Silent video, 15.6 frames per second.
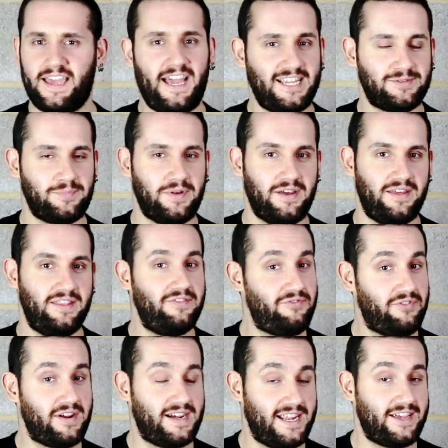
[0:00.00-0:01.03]
Casper the
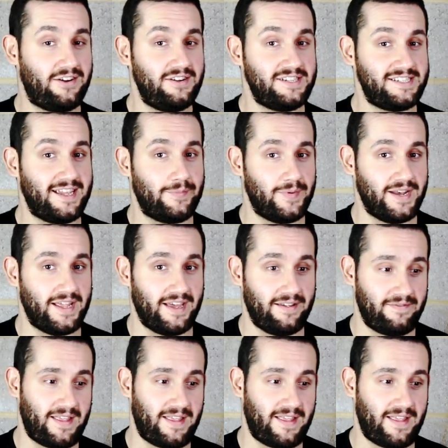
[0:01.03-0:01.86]
Friendly Ghost Nebula.